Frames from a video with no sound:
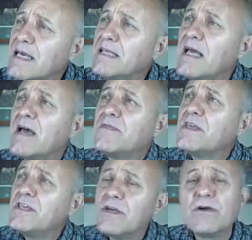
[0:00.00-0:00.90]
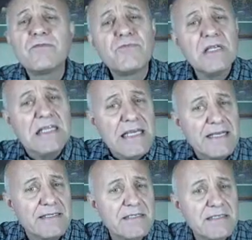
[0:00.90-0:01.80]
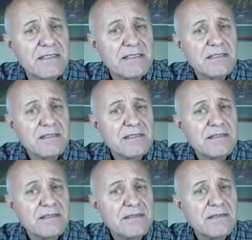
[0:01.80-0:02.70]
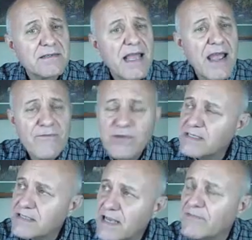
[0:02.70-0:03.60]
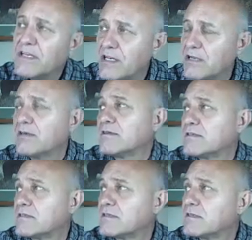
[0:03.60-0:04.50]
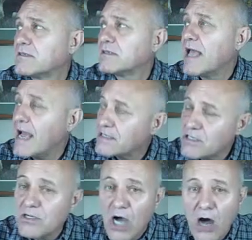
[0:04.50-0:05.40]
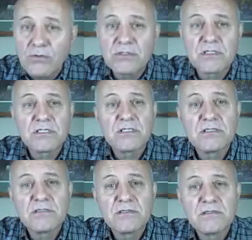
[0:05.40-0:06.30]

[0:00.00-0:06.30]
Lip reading: in the year of release, every 7 years, at Sukkot,